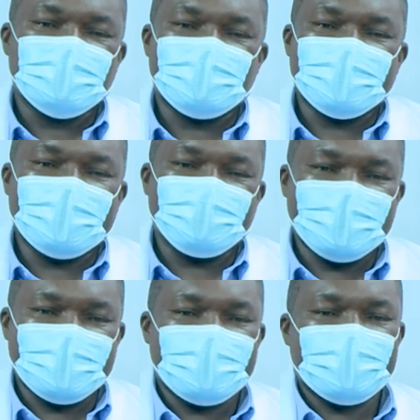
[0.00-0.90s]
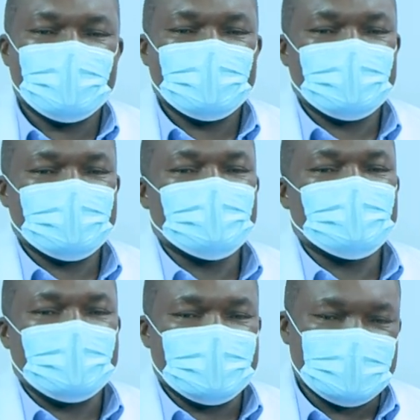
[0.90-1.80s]
Opeyemi
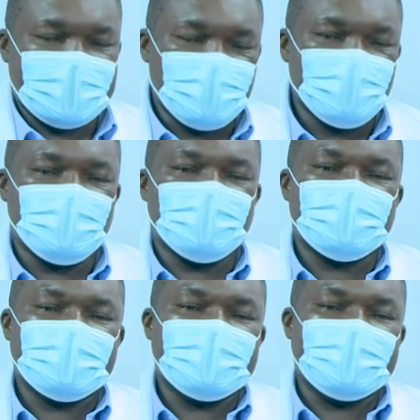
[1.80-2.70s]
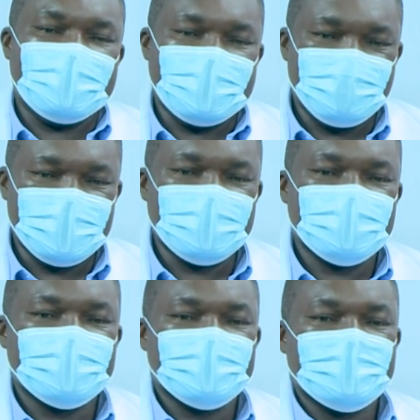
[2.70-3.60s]
Taiwo Alabi.
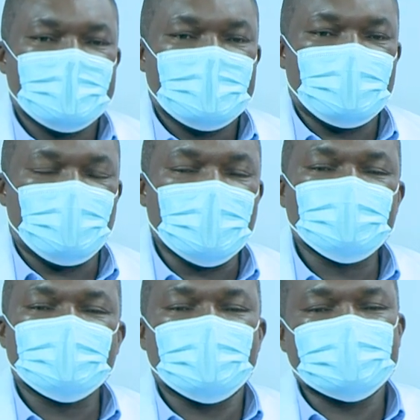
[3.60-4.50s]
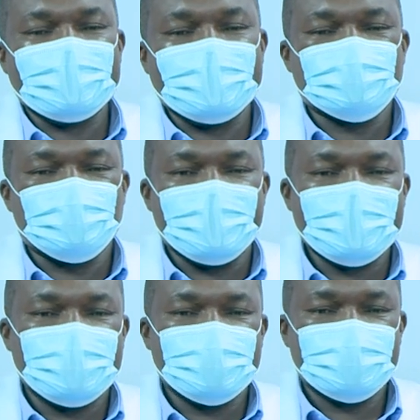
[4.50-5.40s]
He was with us last
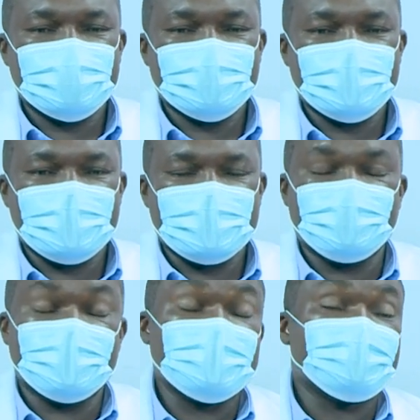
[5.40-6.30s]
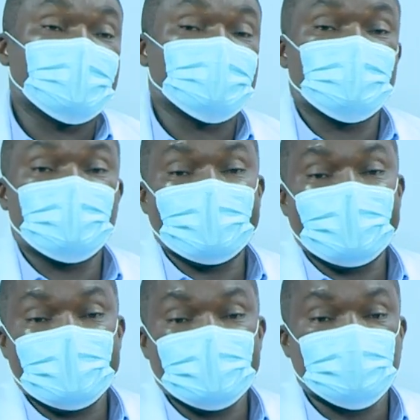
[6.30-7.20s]
week in the very first show we
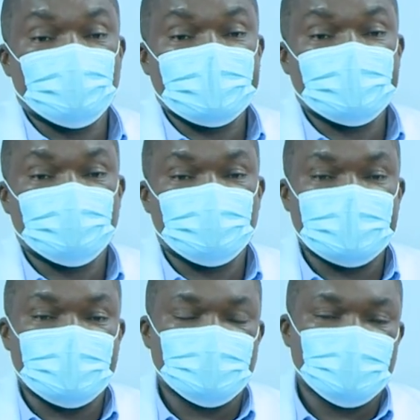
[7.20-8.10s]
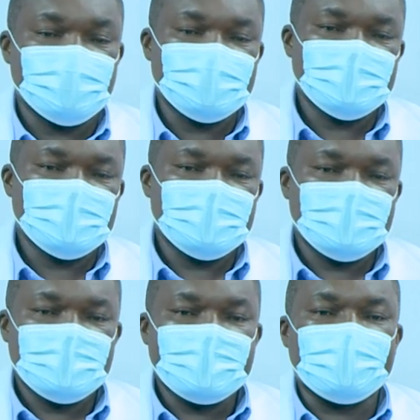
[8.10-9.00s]
had in 2022.
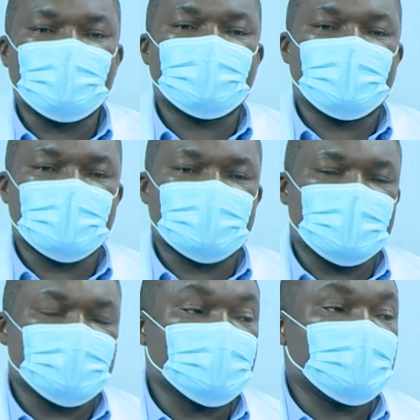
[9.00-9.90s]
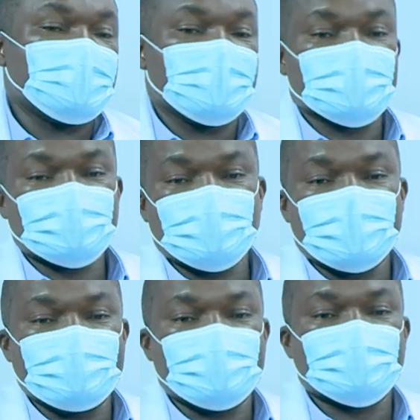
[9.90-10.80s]
And of course, for those of us who
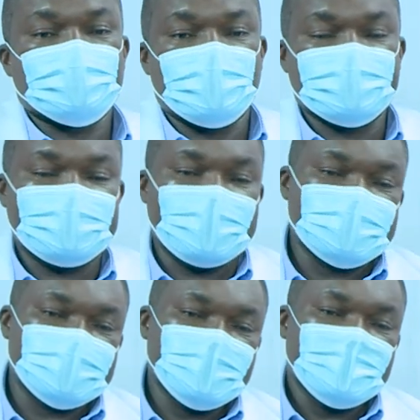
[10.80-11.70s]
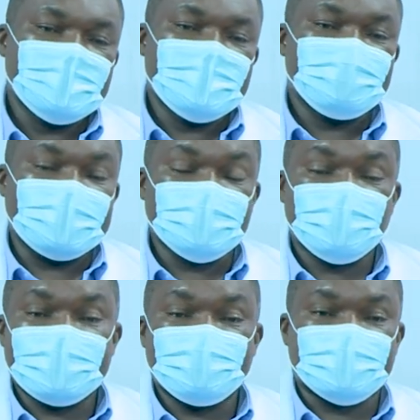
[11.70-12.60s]
were able to watch that
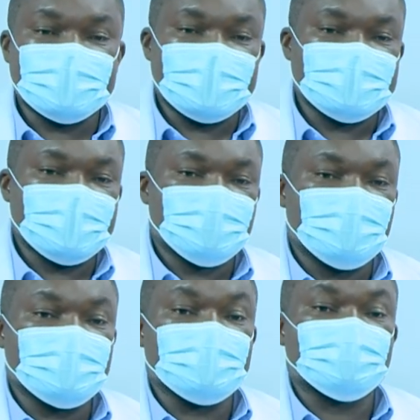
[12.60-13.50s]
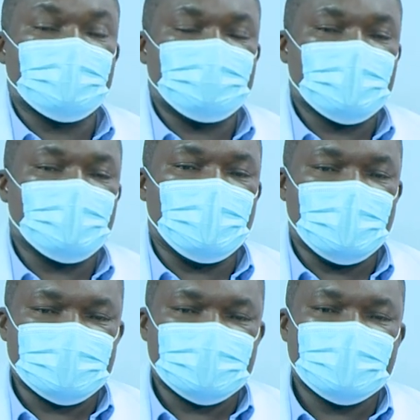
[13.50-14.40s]
particular presentation, the topic
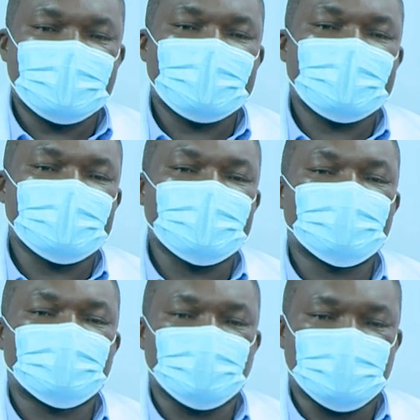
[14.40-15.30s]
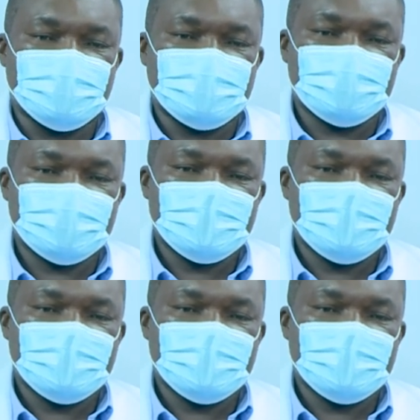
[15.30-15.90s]
was kidney stones